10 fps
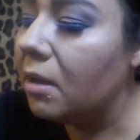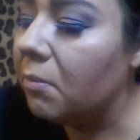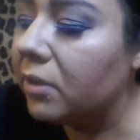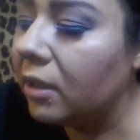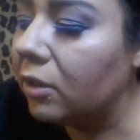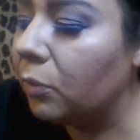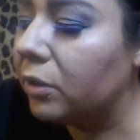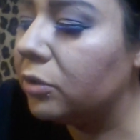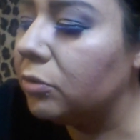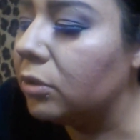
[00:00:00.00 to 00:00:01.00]
But then I don't want
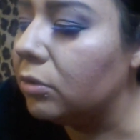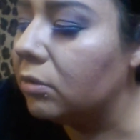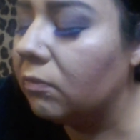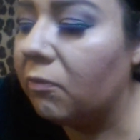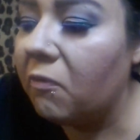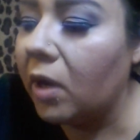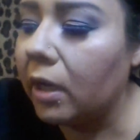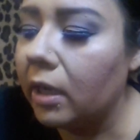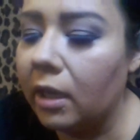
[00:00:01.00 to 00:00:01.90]
to do nude. Fuck it.